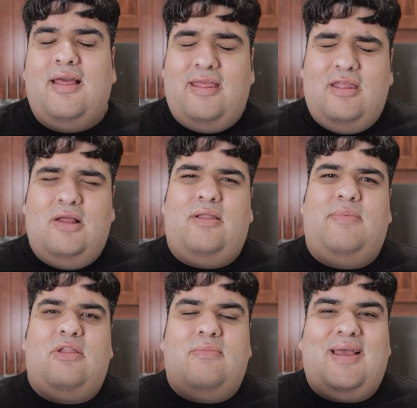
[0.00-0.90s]
You know what, let
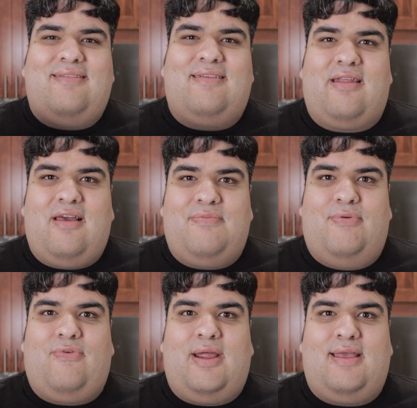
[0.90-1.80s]
me do my sign off
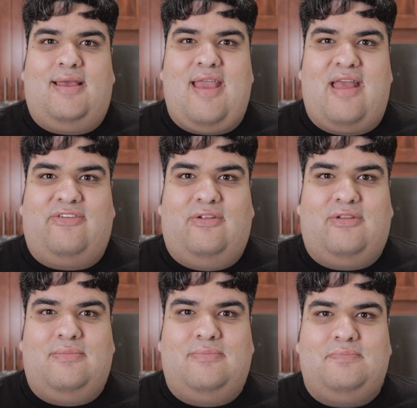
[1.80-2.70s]
before I get canceled.
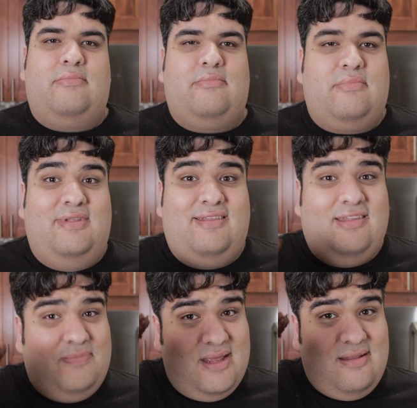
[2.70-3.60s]
This
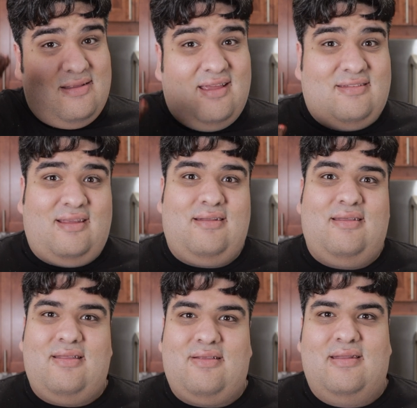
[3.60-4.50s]
has been Chase Cutting
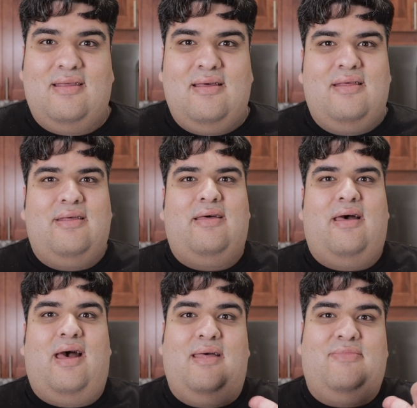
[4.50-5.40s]
Kitchen.
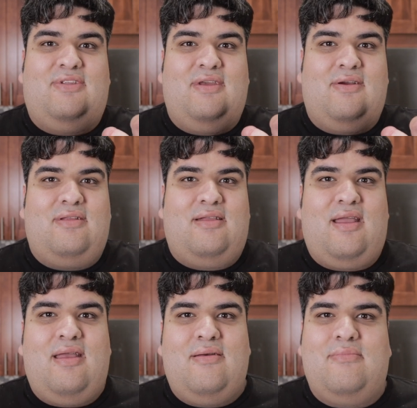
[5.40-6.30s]
I'm C R
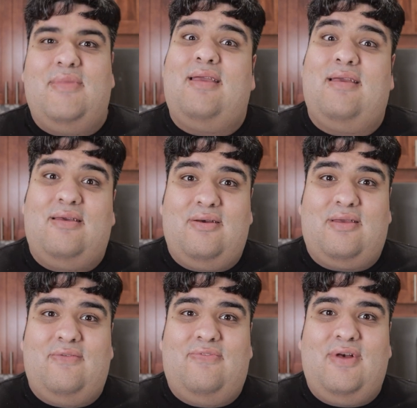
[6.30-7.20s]
J, making
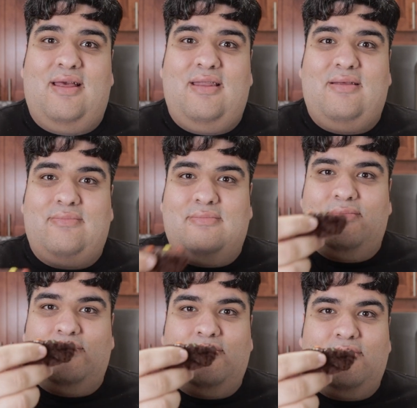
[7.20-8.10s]
cooking fun
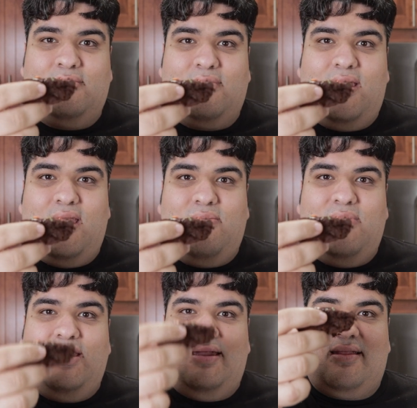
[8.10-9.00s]
and
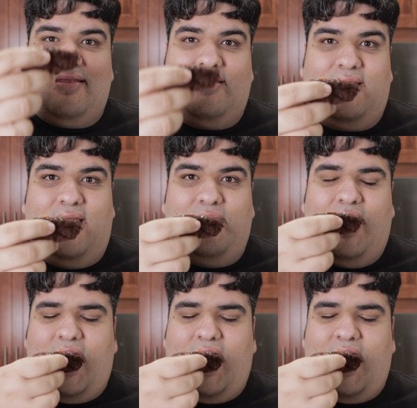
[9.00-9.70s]
meaning it this time.